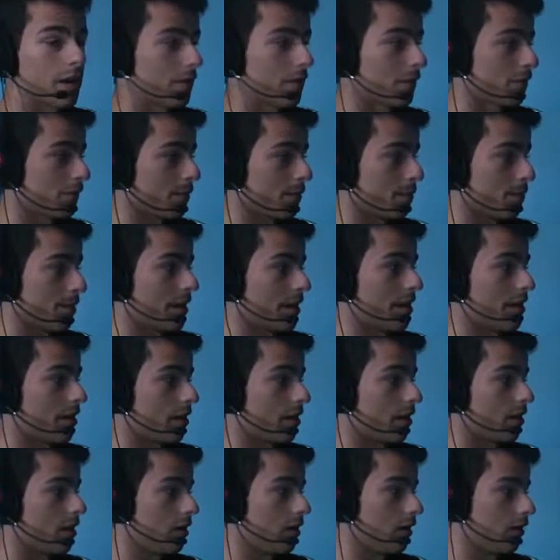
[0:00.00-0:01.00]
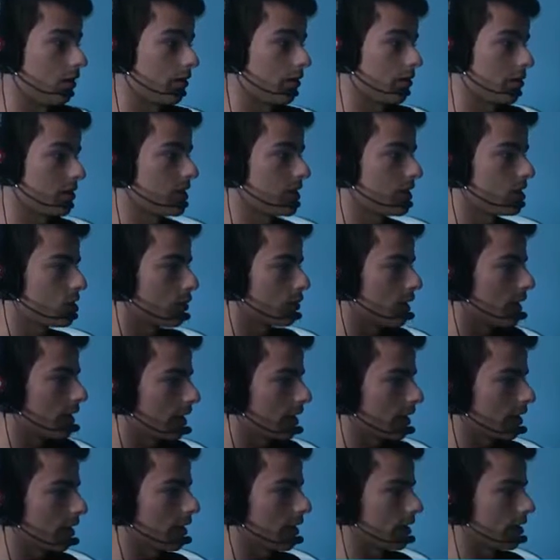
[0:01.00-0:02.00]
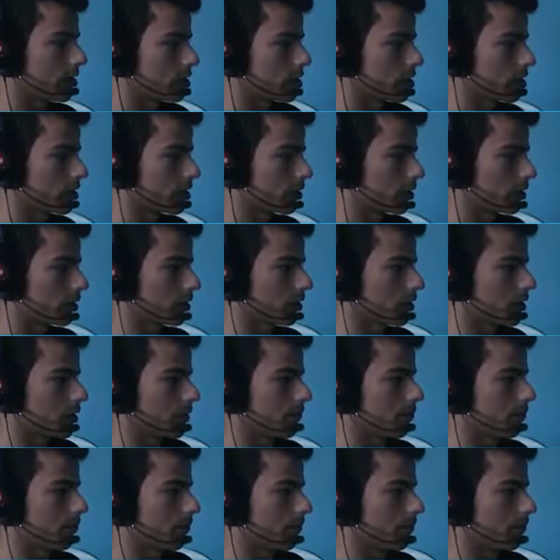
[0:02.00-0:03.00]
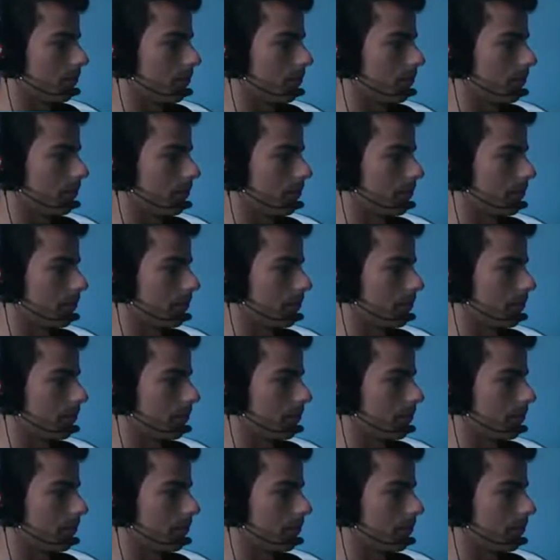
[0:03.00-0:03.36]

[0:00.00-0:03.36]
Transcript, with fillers: from there I'll you see Twilight Lich. I'm